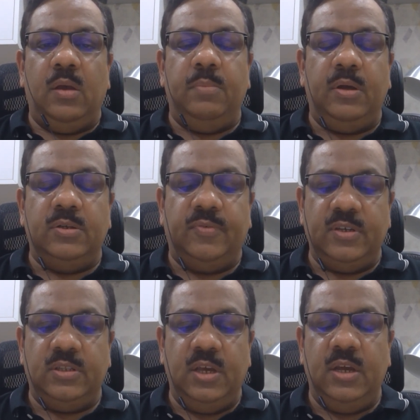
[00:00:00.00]
Because
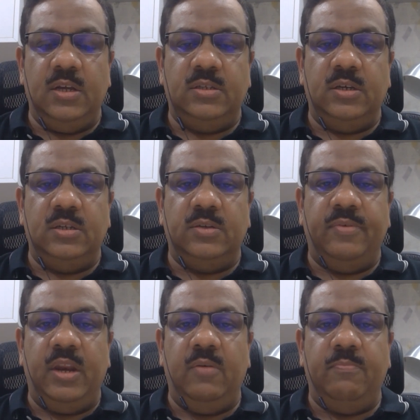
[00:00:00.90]
first thing, it's a
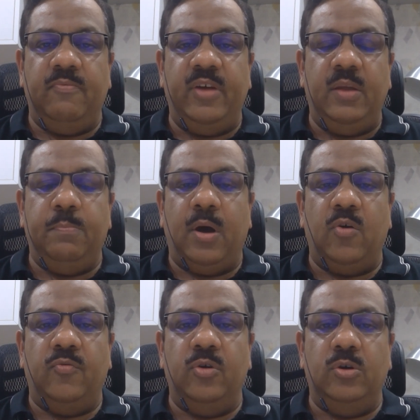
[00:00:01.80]
very
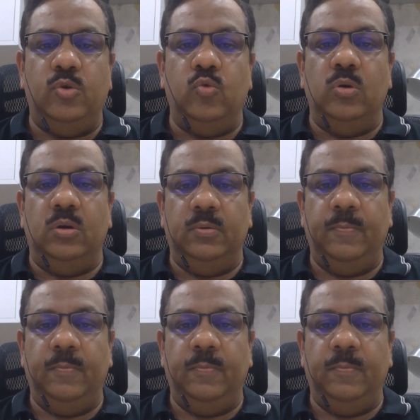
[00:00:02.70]
powerful tool.